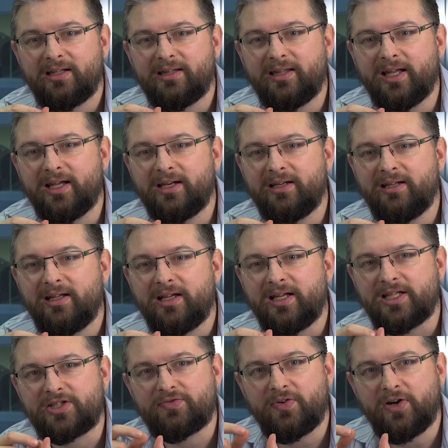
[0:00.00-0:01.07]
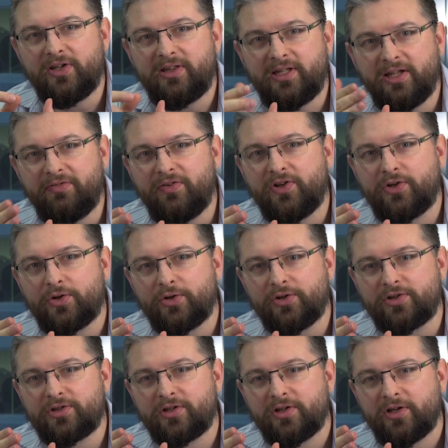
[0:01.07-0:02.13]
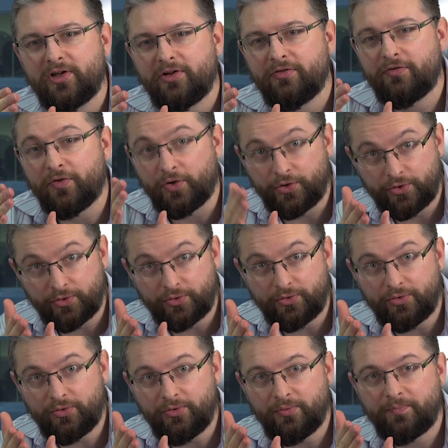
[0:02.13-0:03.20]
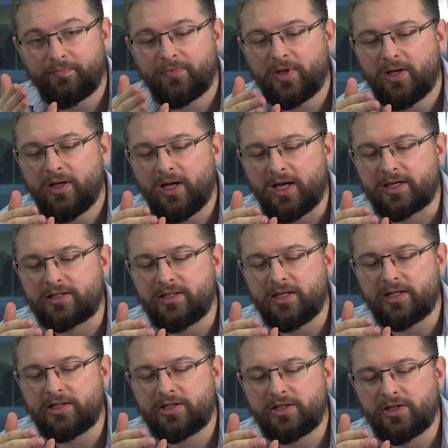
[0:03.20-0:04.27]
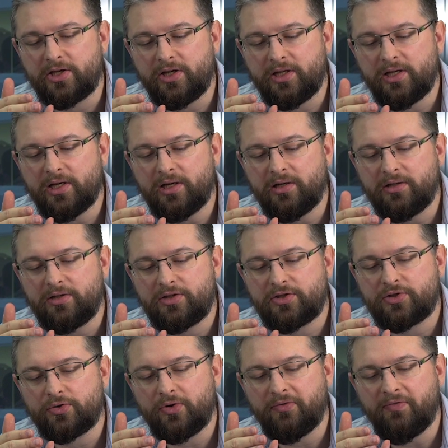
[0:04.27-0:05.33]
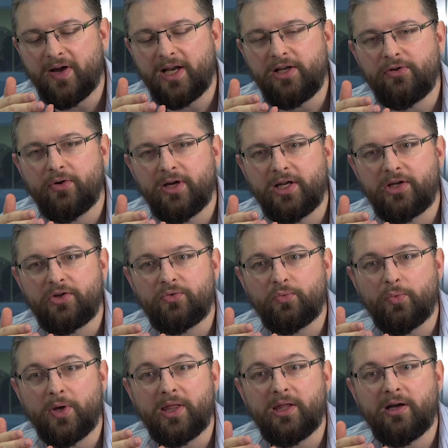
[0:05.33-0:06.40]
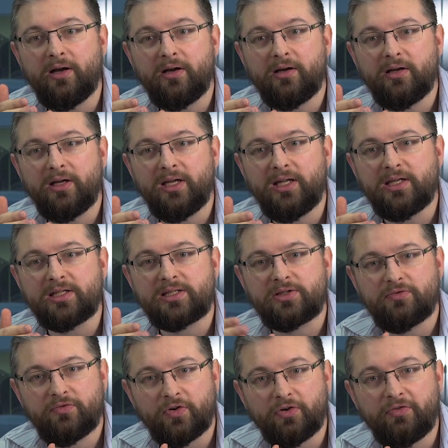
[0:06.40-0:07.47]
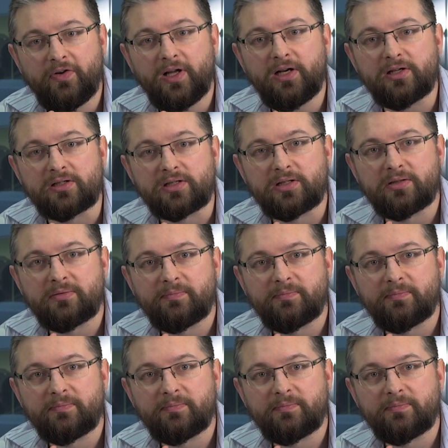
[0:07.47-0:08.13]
then it's very difficult for you as an engineer to evaluate whether it is fulfilled.